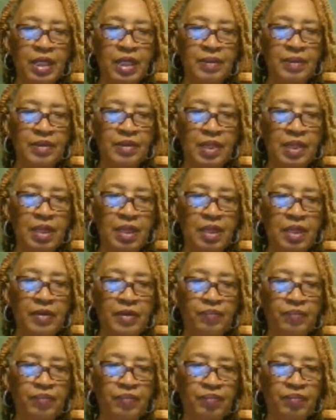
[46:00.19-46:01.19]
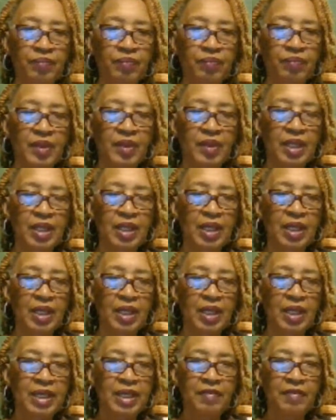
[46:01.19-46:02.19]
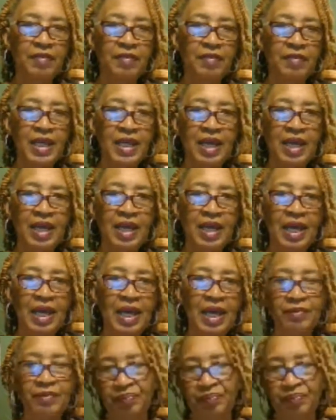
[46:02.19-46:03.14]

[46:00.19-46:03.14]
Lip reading: theme song. And Dick Van Dyke,